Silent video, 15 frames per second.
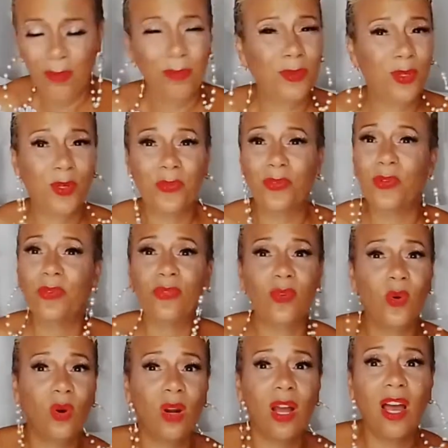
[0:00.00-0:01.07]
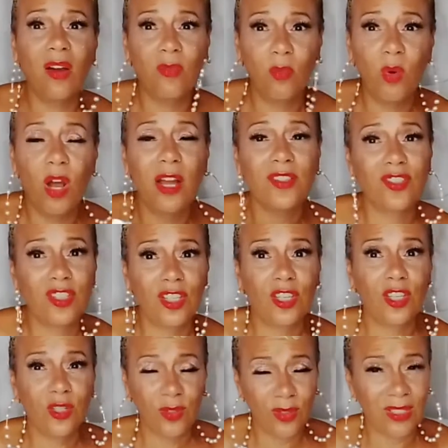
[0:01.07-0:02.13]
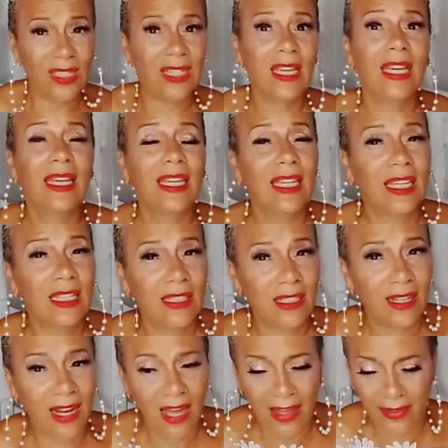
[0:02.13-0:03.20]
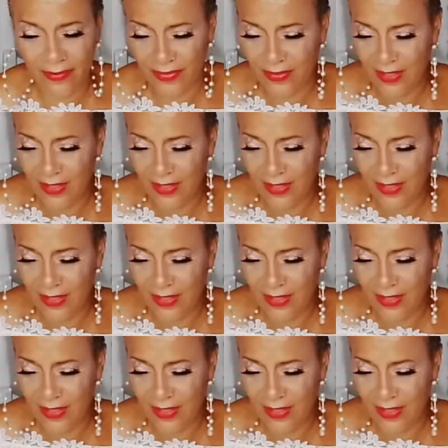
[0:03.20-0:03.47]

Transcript: beautiful four of wands security in love.